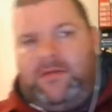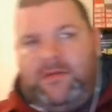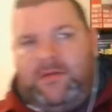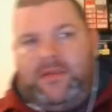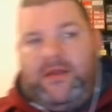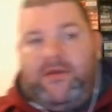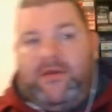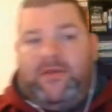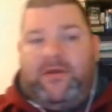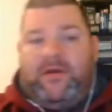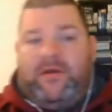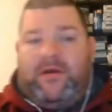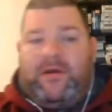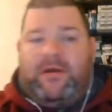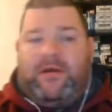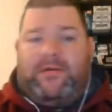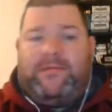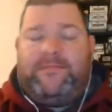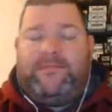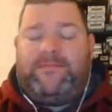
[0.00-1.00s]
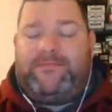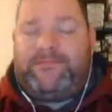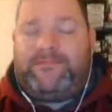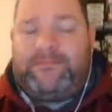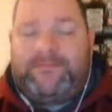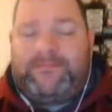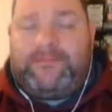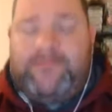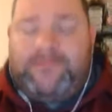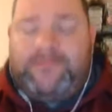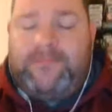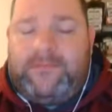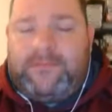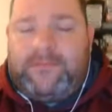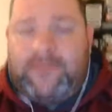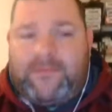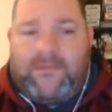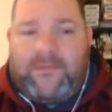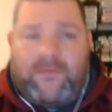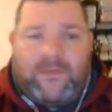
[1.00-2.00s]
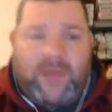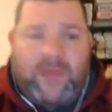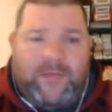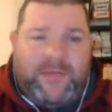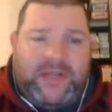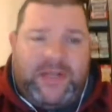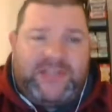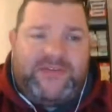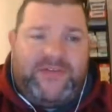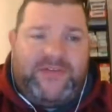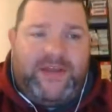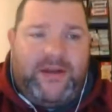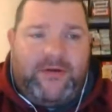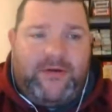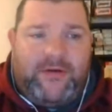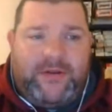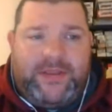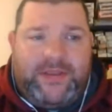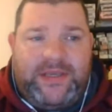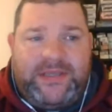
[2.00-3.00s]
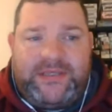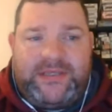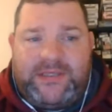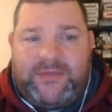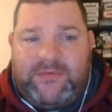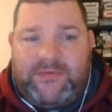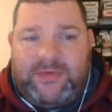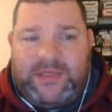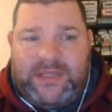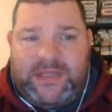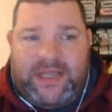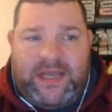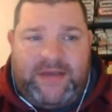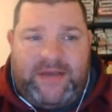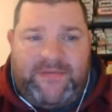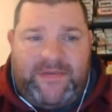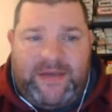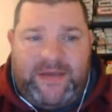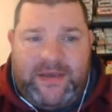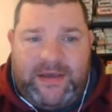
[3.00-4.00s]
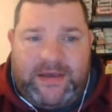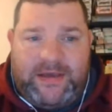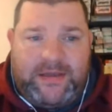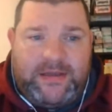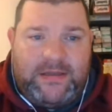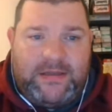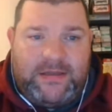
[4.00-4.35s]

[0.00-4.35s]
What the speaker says: They're the Pennsylvania Northeast are the ones that have the